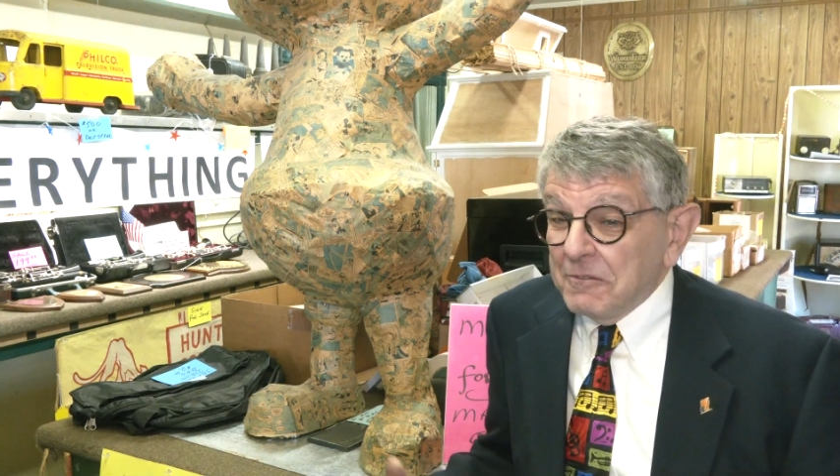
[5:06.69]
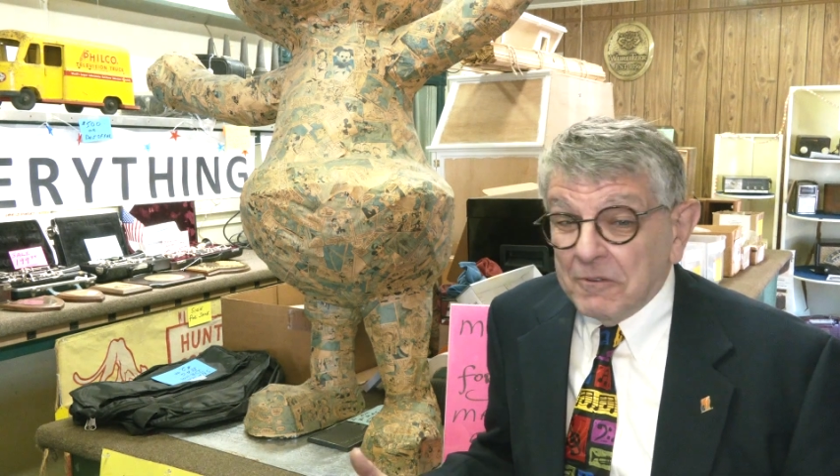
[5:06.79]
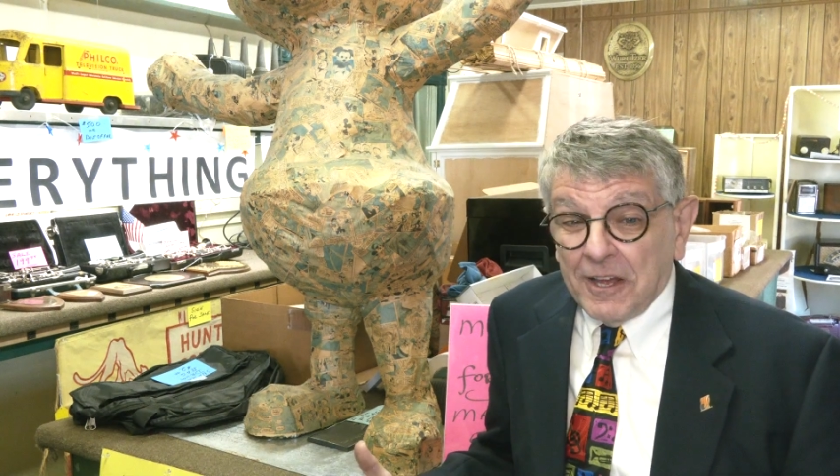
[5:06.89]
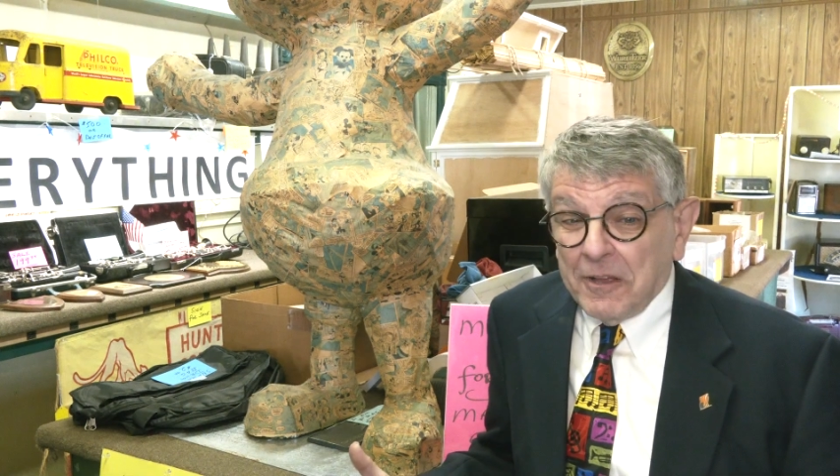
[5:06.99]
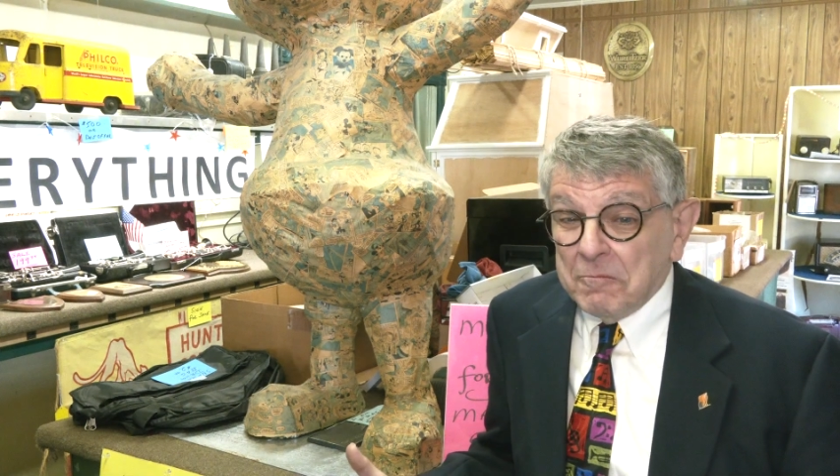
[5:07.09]

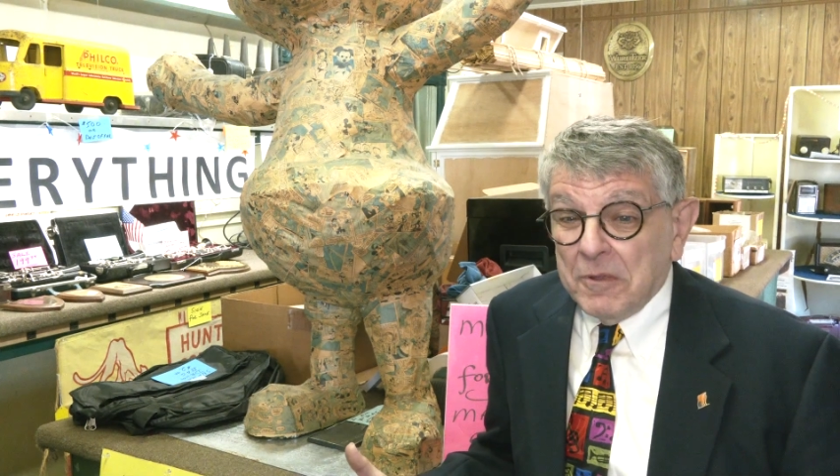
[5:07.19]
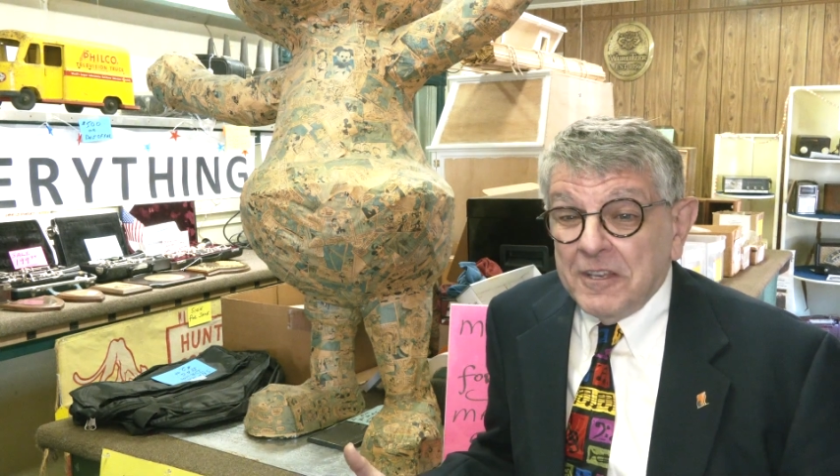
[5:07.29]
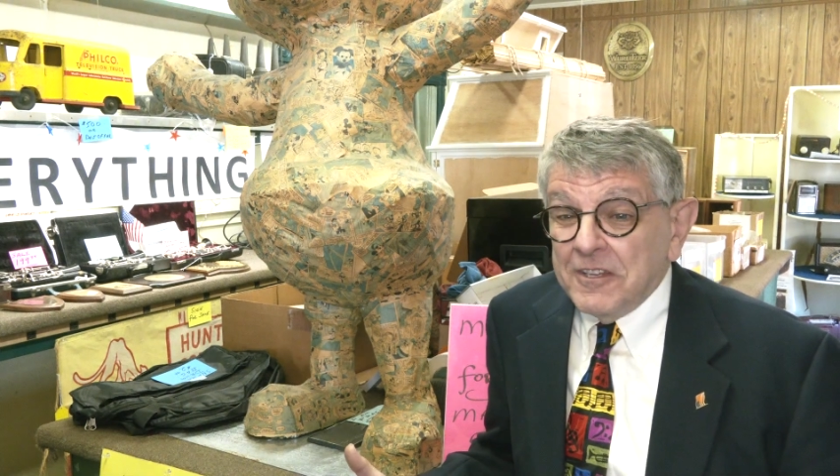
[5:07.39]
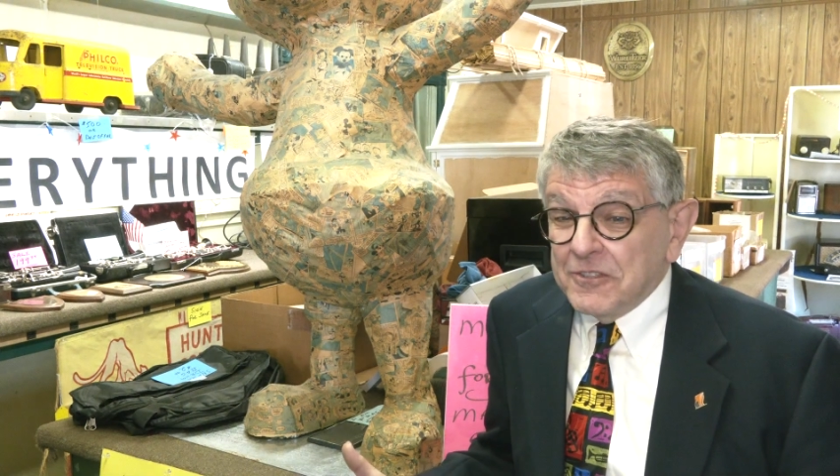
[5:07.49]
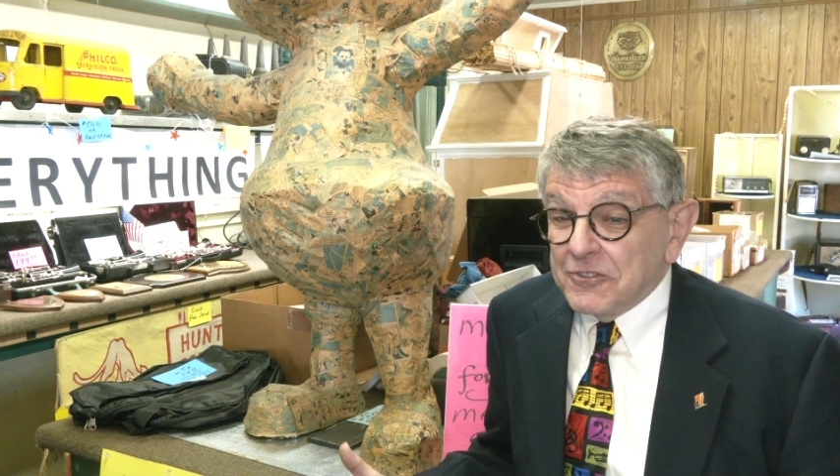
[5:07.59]
Well, I've been
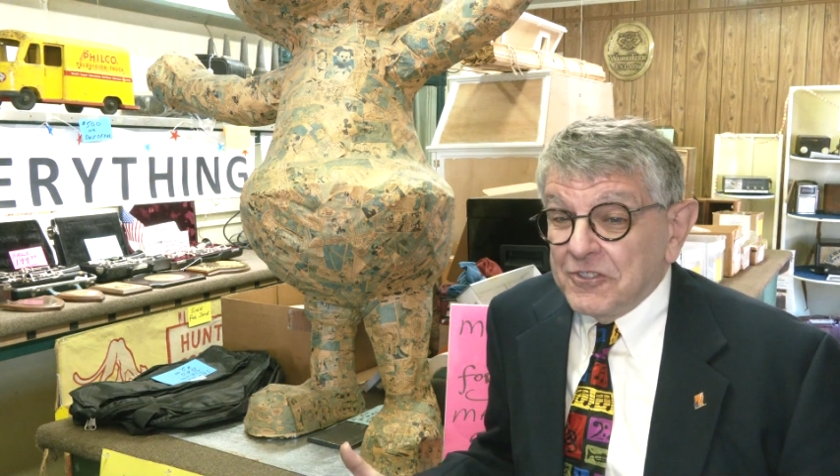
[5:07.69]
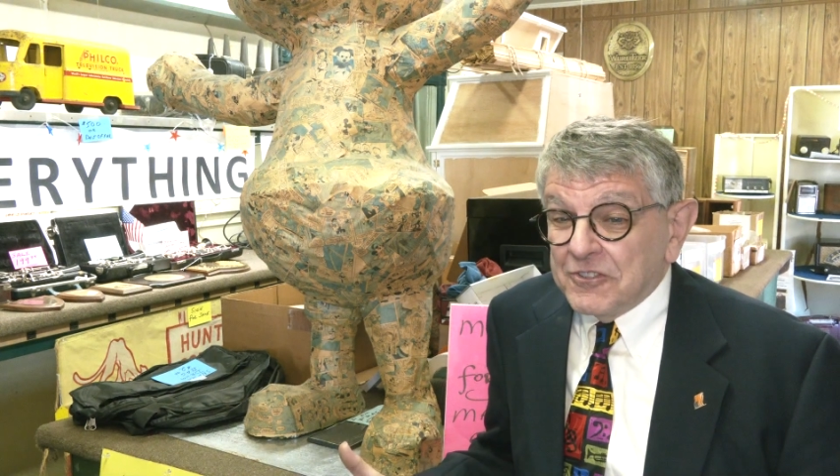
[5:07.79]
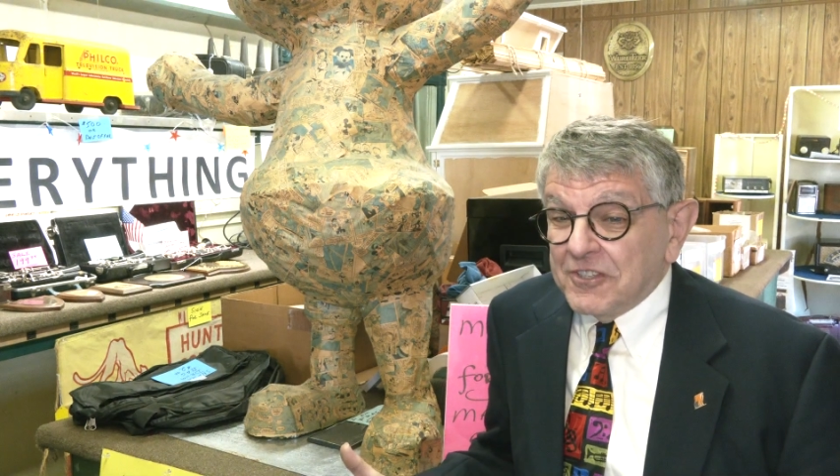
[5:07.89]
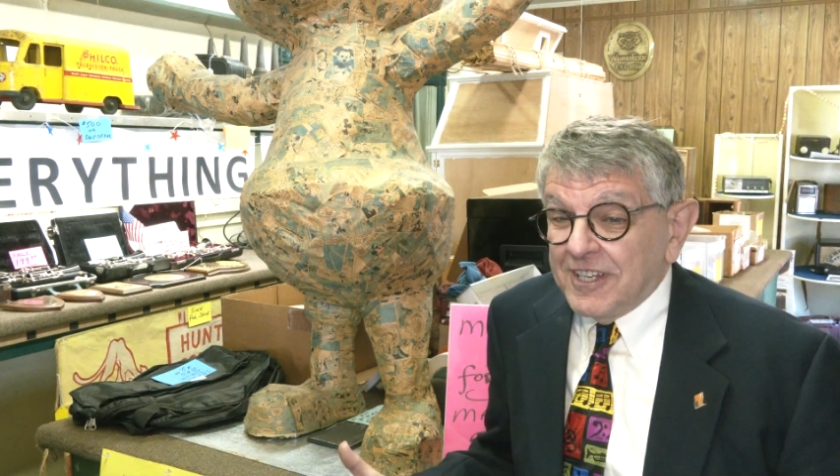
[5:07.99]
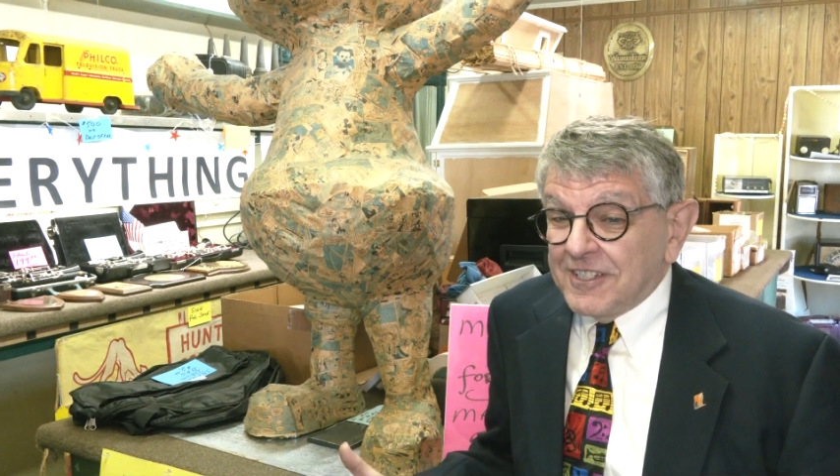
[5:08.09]
here
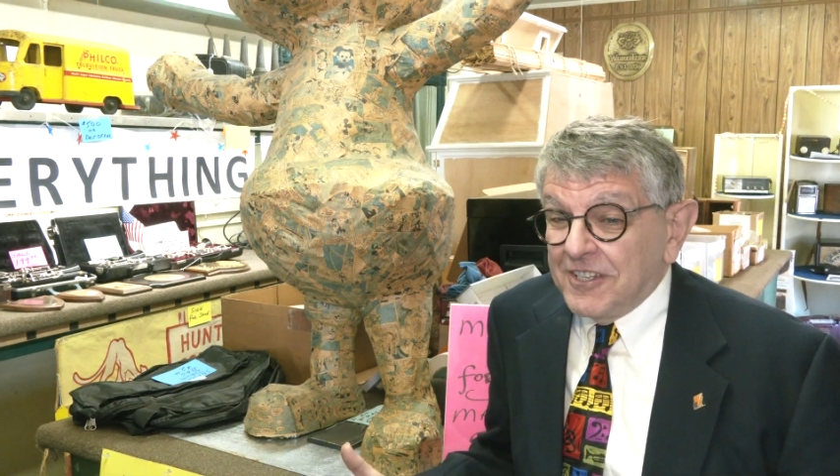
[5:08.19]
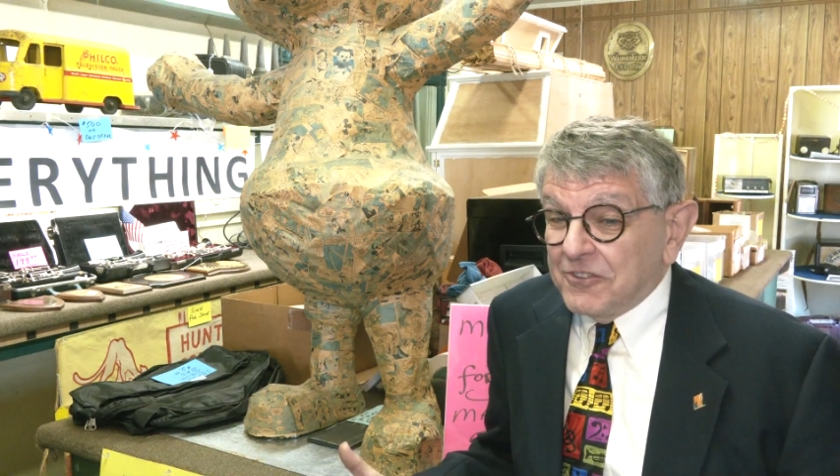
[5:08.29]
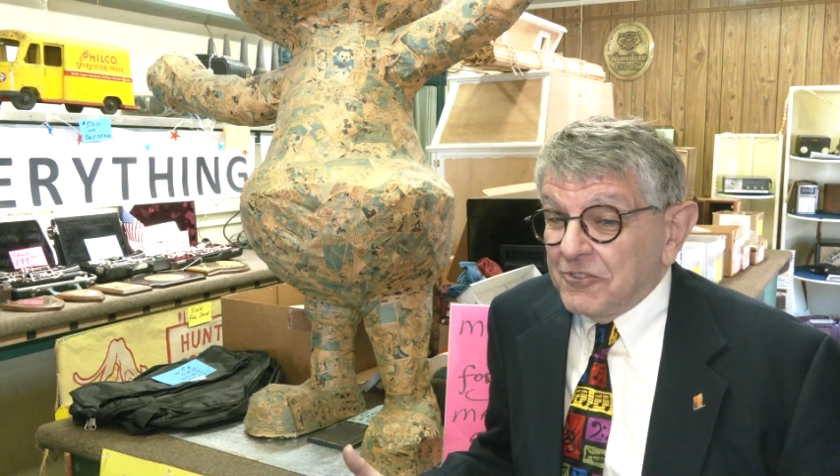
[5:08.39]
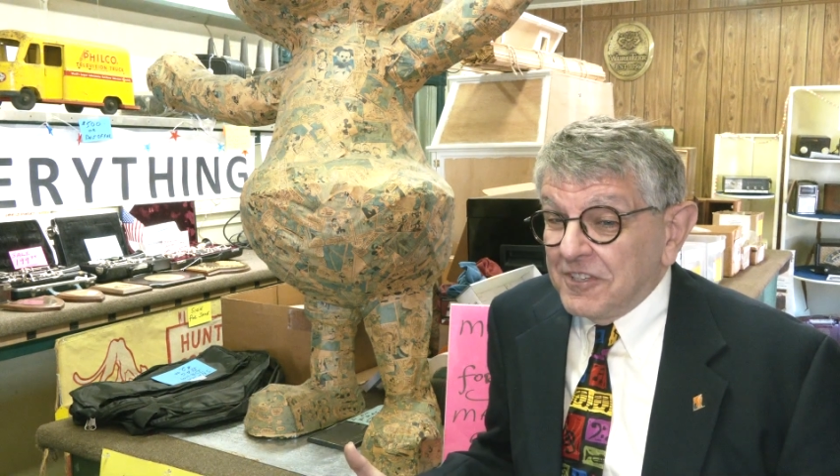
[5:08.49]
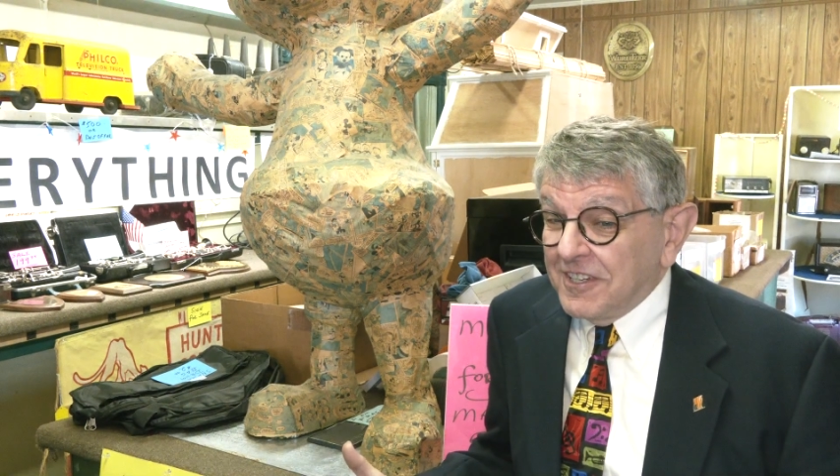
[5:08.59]
since
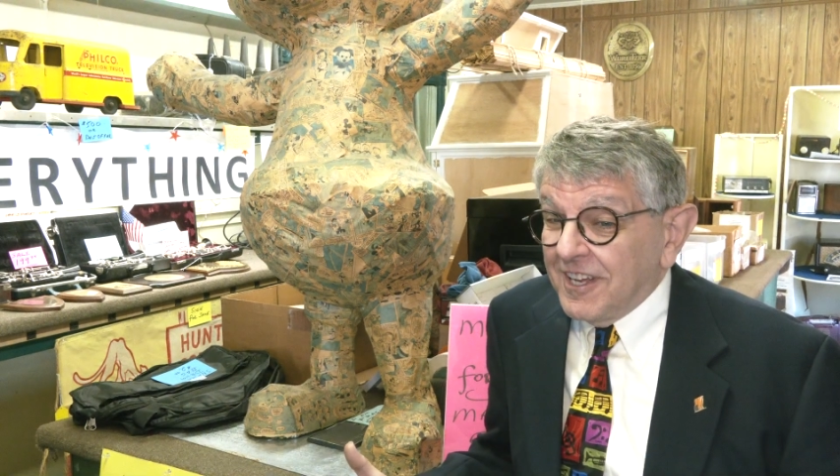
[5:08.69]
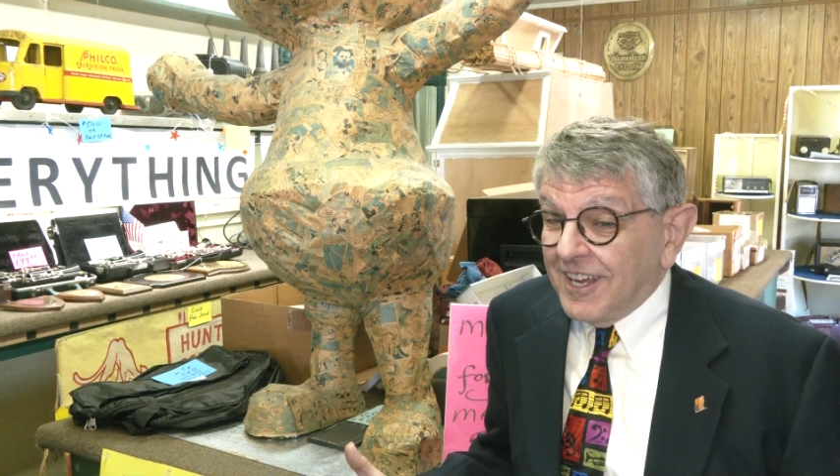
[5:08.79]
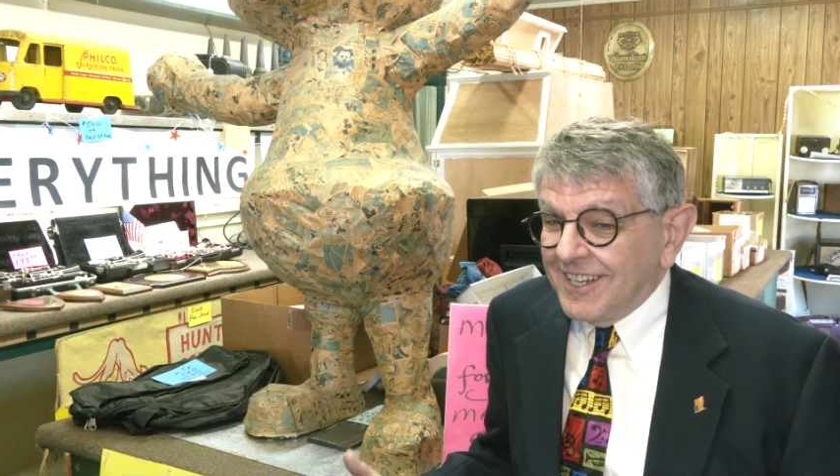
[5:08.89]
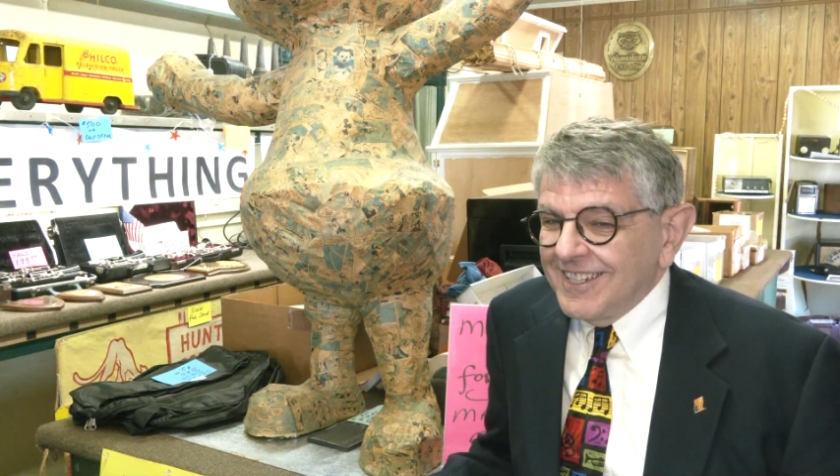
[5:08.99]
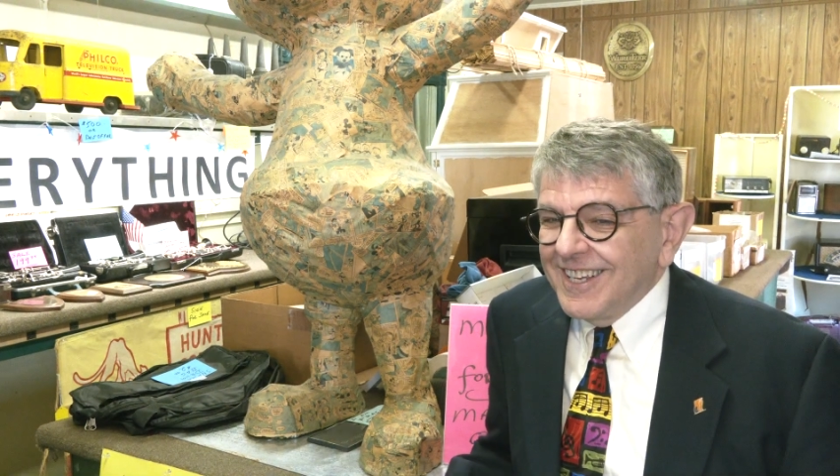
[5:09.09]

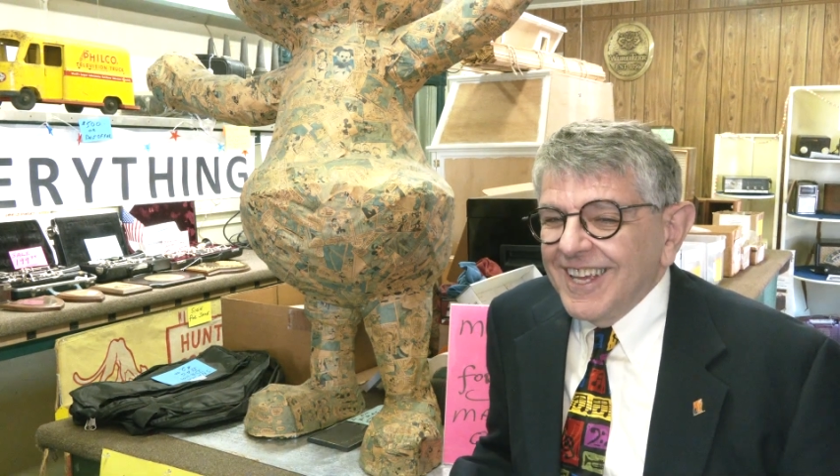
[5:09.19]
1939.